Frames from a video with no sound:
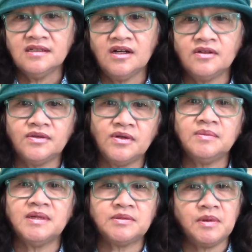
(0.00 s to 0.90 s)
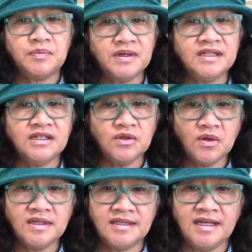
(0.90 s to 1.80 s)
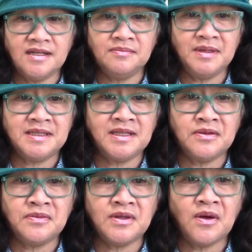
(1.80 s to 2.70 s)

Although it must be pretty noisy and busy with